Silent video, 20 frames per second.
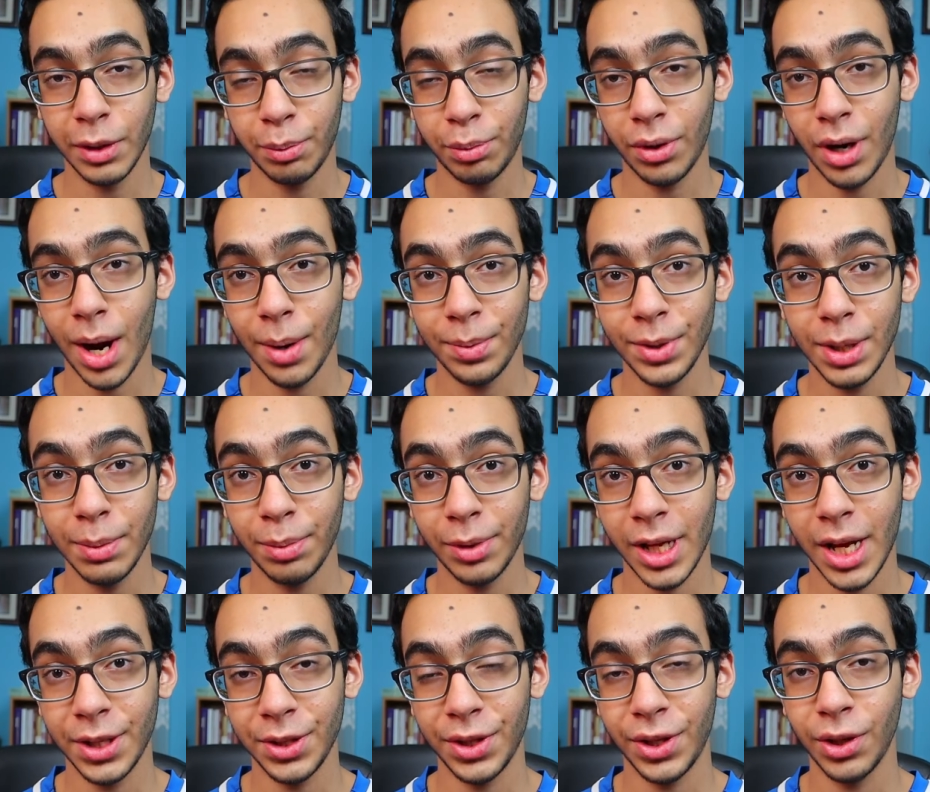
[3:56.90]
the property,
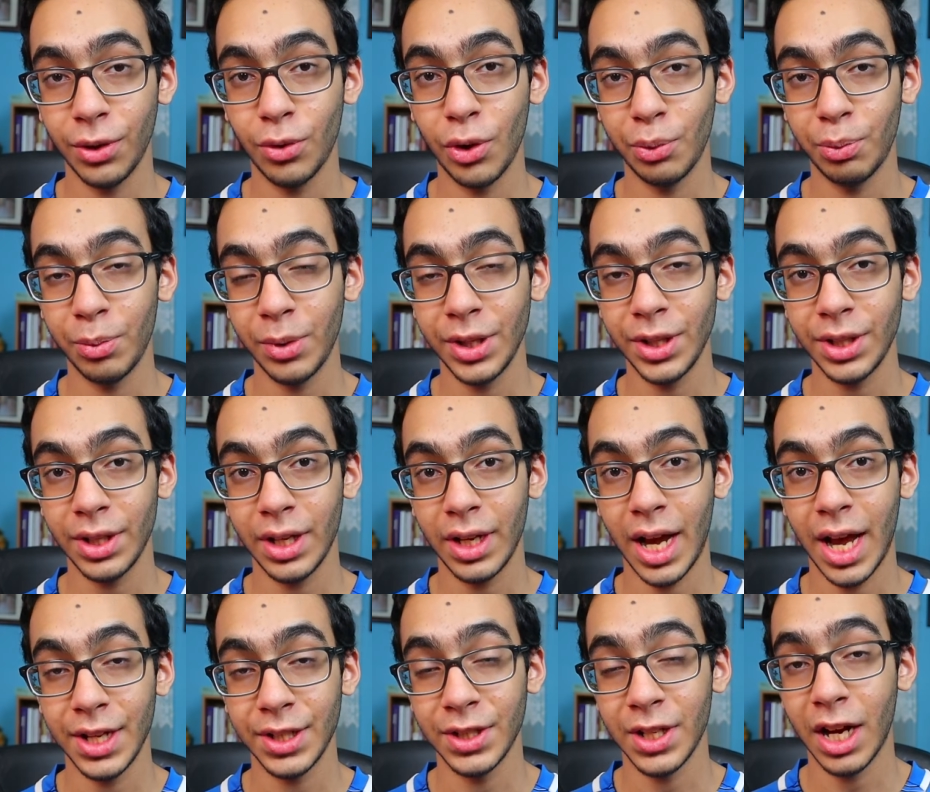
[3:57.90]
plant, and equipment
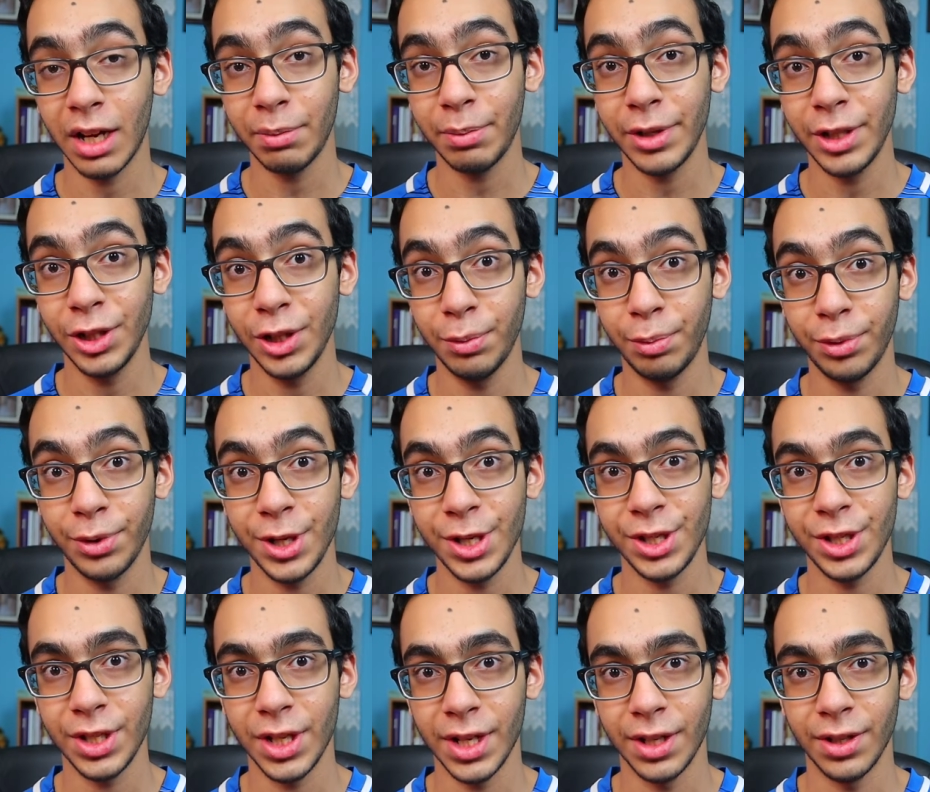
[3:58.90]
has not been
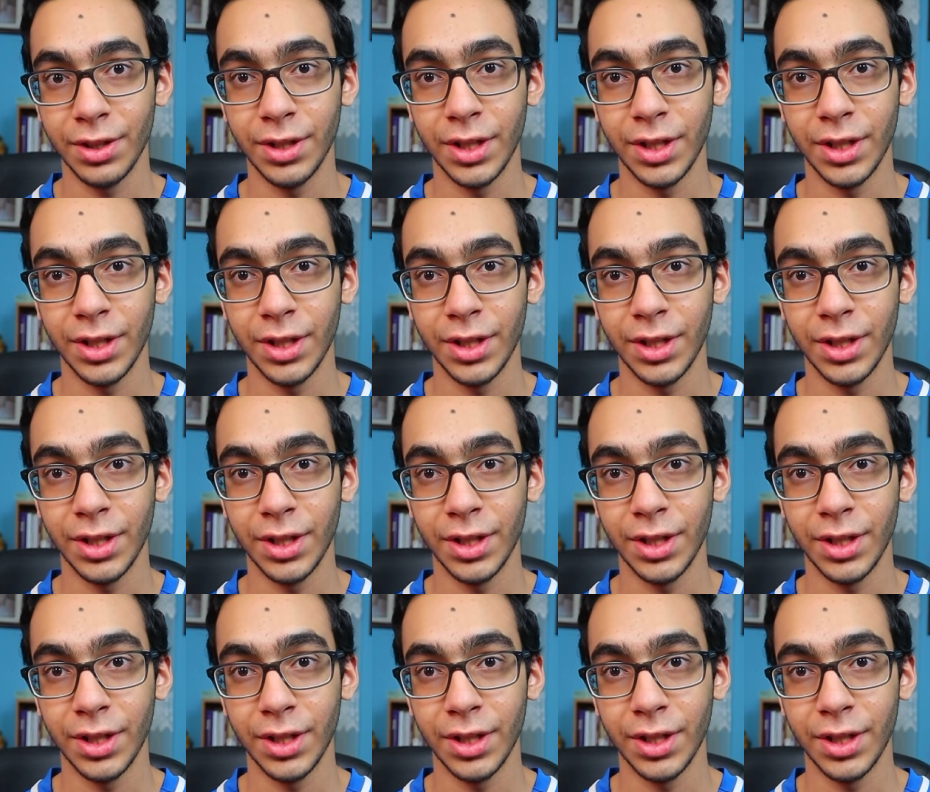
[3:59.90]
depreciated